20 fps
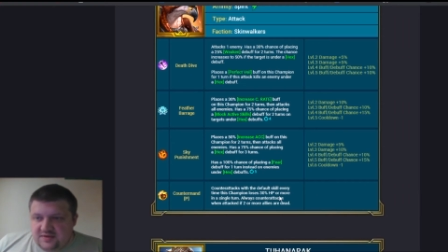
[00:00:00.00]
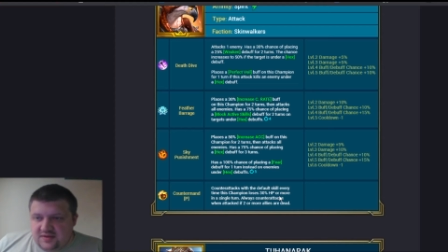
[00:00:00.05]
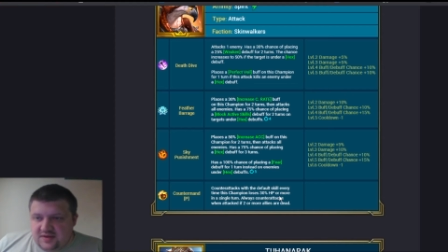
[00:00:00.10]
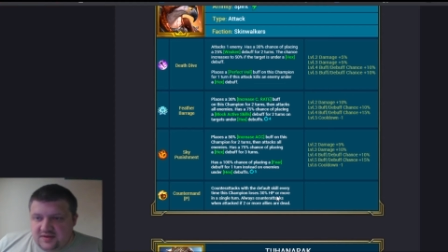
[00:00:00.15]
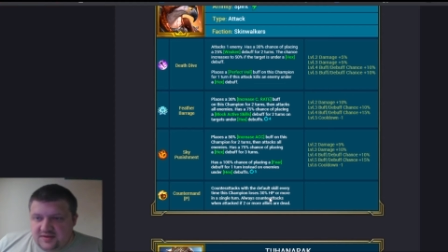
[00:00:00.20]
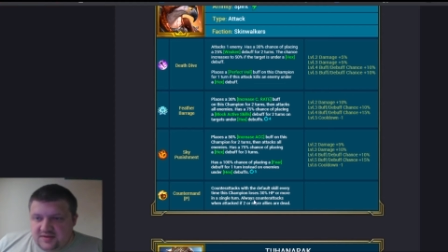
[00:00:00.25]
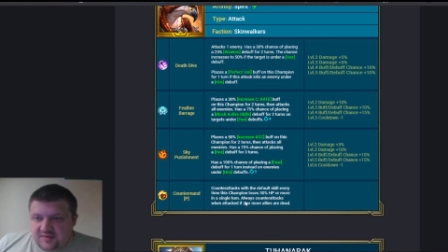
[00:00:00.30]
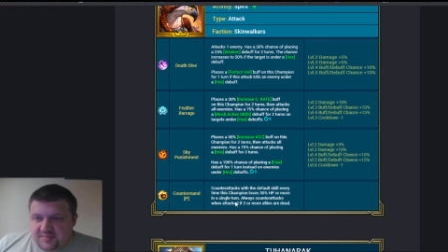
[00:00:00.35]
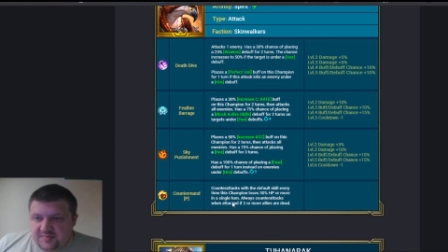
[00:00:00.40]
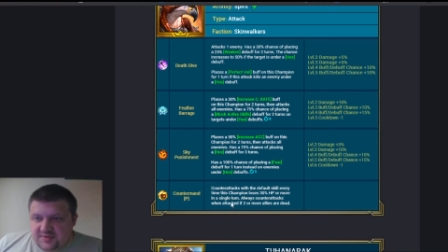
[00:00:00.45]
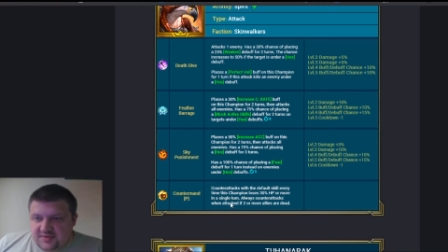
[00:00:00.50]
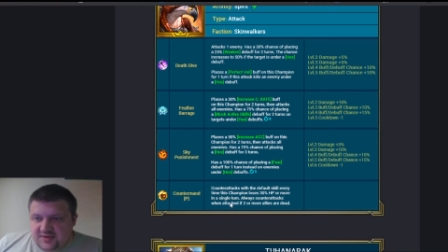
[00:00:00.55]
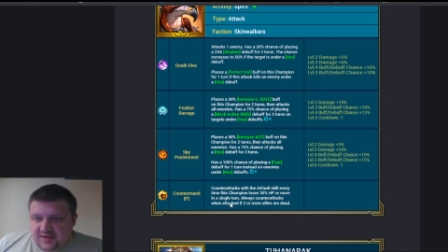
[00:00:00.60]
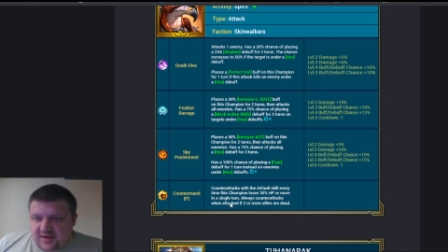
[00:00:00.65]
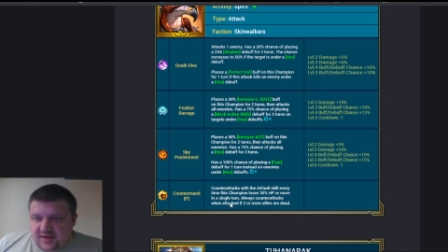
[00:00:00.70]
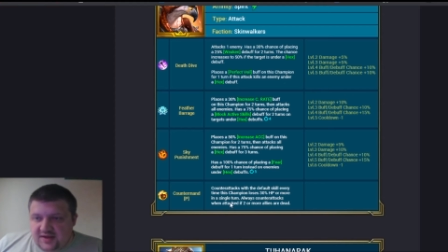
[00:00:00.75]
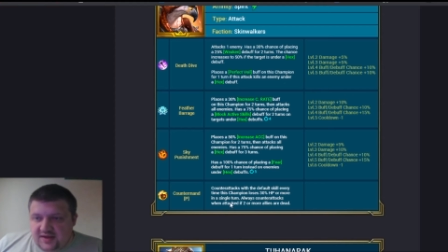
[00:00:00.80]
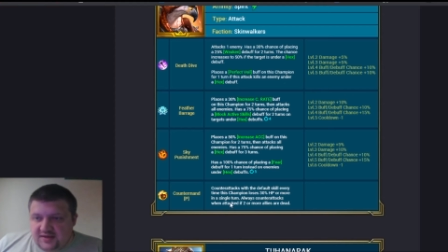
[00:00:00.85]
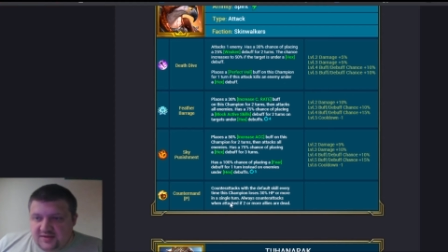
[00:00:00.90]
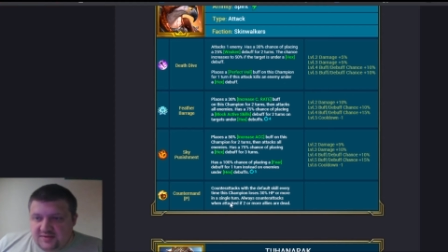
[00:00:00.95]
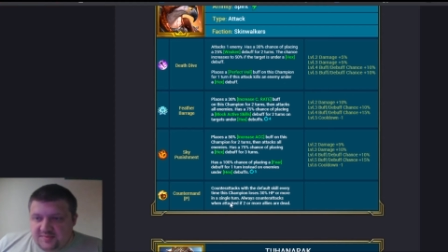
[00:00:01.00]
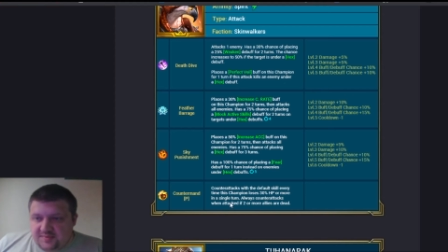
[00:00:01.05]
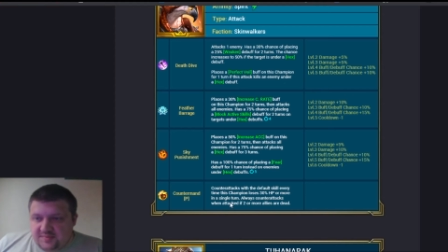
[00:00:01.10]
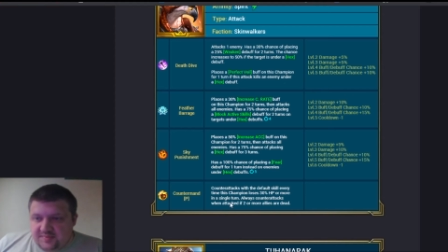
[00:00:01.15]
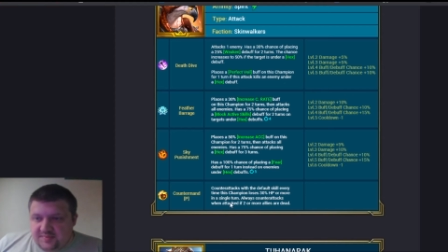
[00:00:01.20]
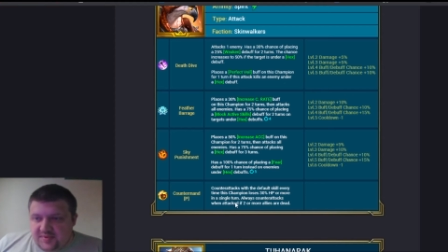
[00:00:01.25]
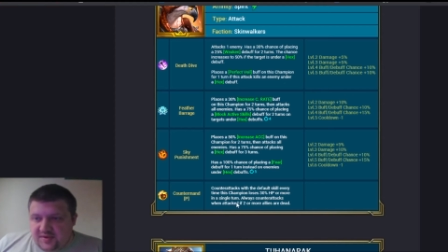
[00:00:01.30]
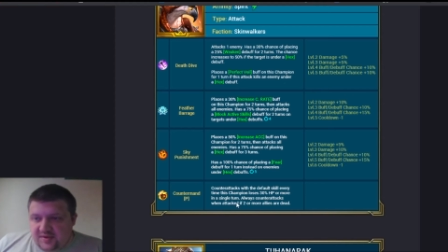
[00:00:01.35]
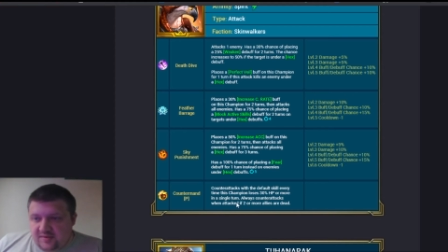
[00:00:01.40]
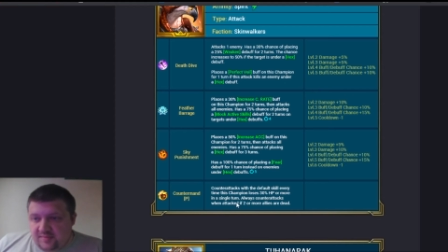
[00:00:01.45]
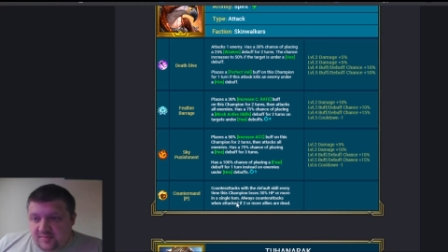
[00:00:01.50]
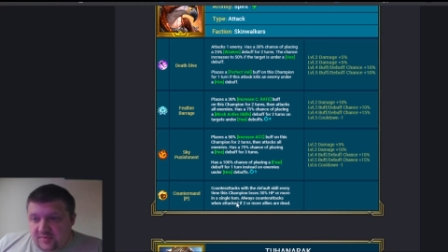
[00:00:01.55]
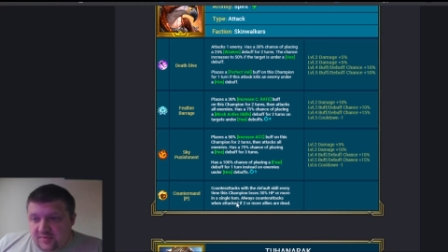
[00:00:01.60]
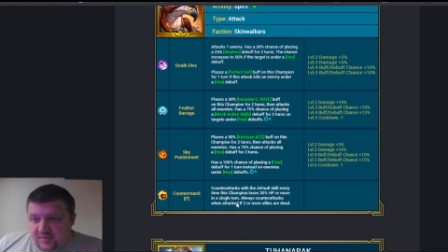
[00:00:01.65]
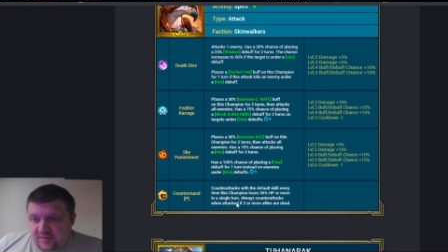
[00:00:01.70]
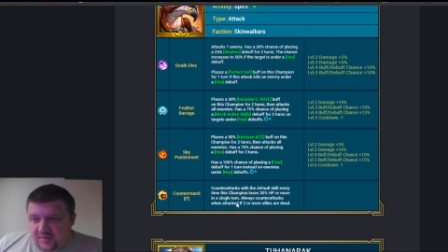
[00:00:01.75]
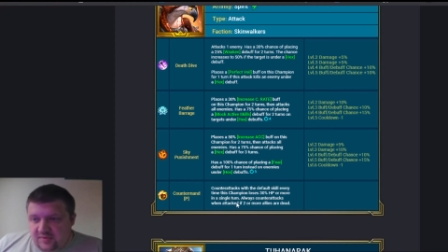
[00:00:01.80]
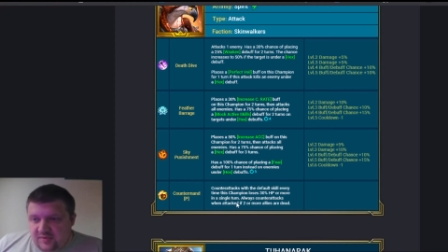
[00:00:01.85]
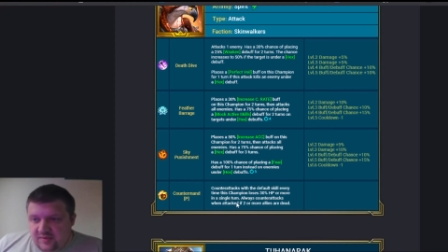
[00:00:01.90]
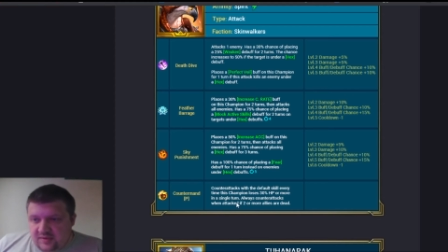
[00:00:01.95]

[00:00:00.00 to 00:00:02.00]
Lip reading: 30% HP or more.